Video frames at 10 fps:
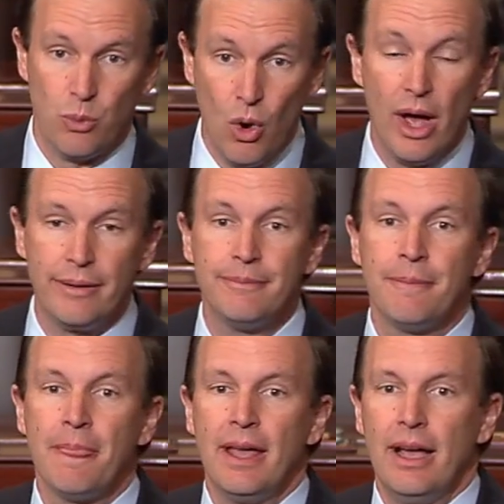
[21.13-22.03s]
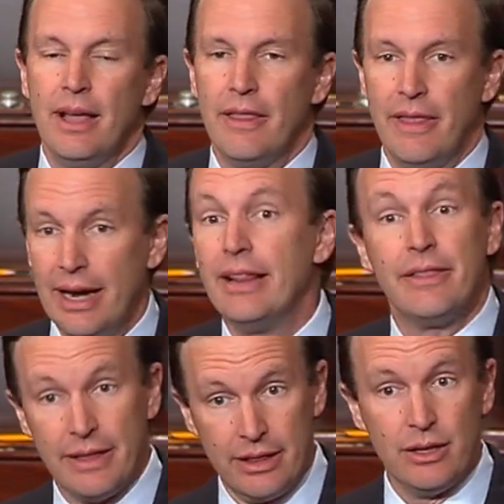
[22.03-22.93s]
One, that they didn't
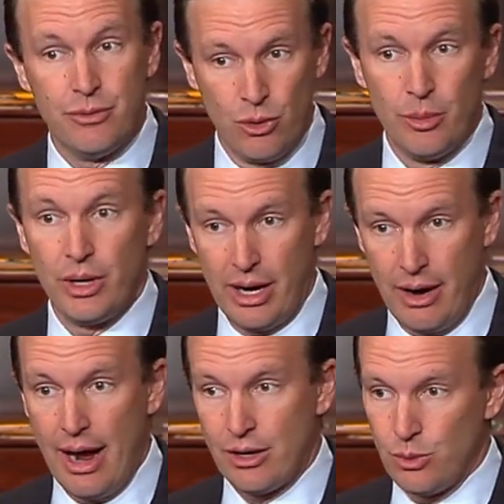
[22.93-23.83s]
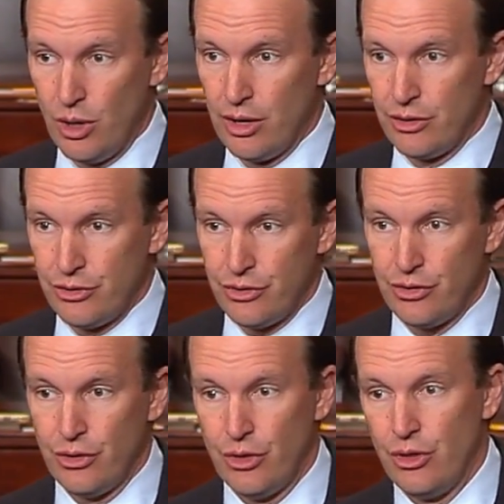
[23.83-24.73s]
think the Affordable Care Act
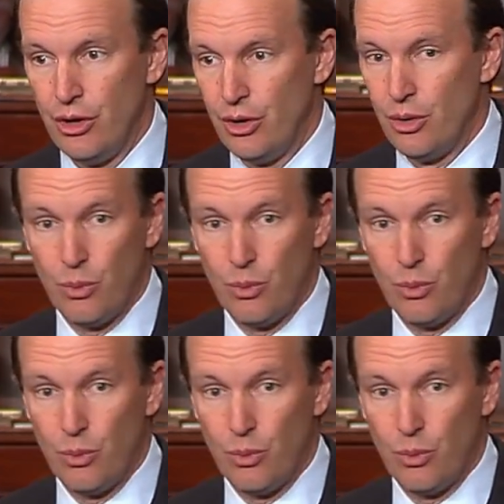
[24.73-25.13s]
was the